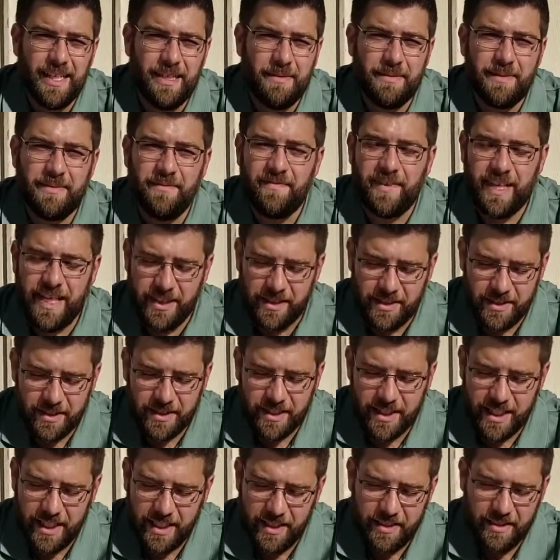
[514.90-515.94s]
some finer
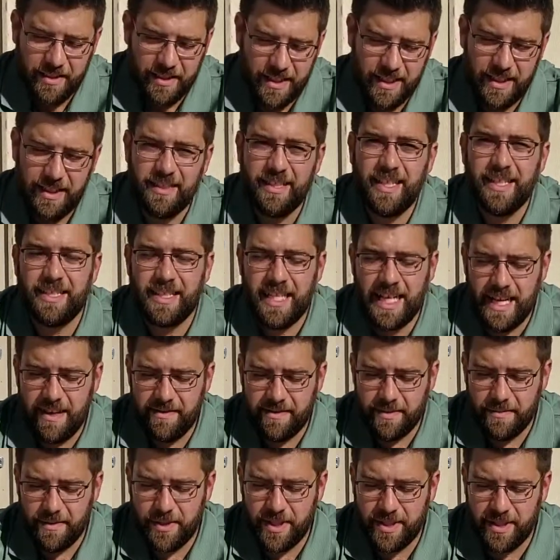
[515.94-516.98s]
cooking, it's nice to have
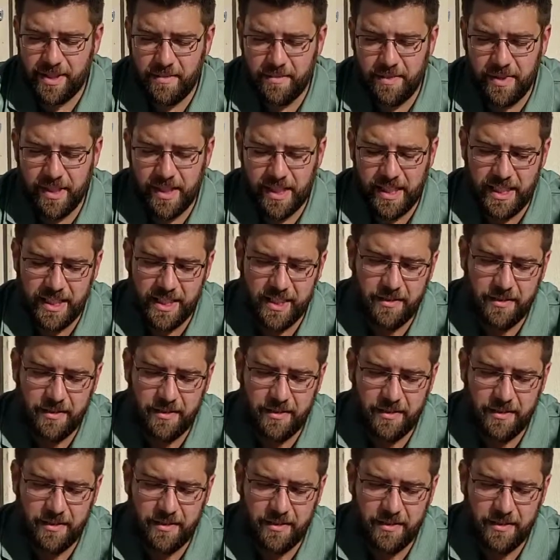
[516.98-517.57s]
some adjustability.